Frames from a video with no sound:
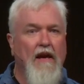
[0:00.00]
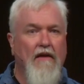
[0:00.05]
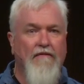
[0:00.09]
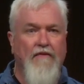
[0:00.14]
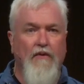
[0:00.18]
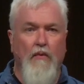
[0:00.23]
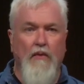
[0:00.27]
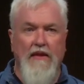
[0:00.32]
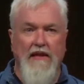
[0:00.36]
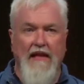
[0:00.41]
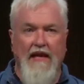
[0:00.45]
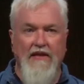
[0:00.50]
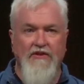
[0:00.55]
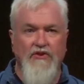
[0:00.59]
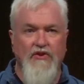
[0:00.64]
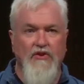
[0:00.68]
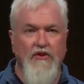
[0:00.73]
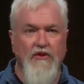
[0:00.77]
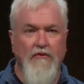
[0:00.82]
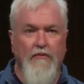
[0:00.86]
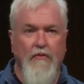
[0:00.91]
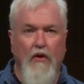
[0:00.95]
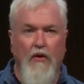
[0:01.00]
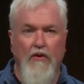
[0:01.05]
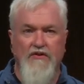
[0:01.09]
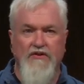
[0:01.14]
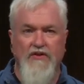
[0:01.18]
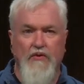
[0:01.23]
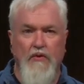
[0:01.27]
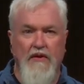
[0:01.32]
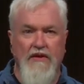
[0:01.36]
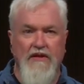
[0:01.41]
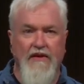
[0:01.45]
if a relationship
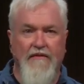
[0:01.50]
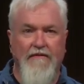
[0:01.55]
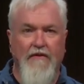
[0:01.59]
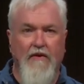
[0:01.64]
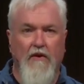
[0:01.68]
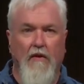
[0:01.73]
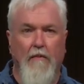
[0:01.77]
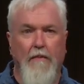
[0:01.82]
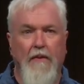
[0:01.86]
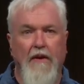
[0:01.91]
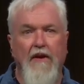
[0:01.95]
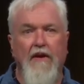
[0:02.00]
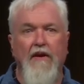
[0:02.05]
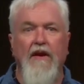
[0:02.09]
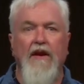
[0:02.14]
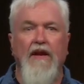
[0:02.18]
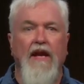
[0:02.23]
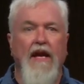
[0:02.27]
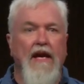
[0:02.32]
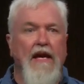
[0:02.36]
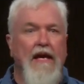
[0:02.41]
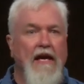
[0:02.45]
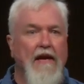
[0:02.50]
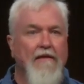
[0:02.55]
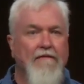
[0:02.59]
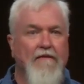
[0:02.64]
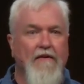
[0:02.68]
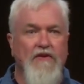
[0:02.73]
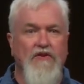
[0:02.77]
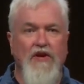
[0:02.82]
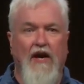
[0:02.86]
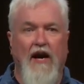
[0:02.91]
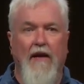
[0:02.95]
goes through a difficult period,
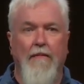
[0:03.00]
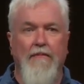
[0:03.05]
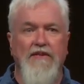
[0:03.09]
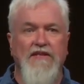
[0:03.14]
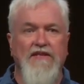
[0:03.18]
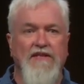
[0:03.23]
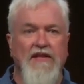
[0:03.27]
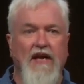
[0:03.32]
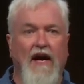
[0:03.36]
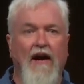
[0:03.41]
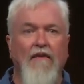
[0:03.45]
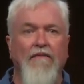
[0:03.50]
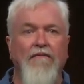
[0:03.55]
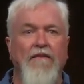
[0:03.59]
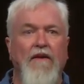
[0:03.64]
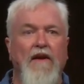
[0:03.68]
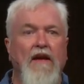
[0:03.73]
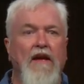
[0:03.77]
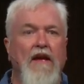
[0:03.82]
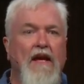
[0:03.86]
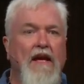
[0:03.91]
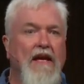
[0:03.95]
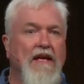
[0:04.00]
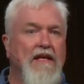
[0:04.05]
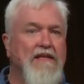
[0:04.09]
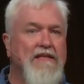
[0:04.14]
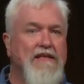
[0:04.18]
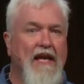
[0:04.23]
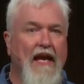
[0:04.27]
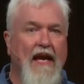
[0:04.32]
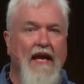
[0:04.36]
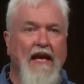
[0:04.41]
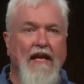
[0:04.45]
if a job is tough, it
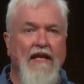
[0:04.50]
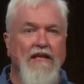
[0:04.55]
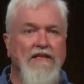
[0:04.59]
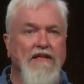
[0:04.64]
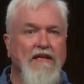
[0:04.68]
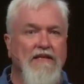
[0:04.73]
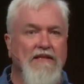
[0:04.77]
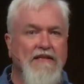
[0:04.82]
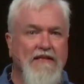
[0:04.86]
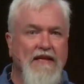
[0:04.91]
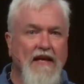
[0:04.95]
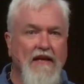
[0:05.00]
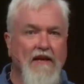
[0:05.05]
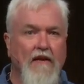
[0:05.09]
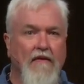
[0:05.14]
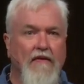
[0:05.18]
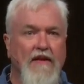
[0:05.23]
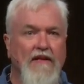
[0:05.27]
is taken as a signal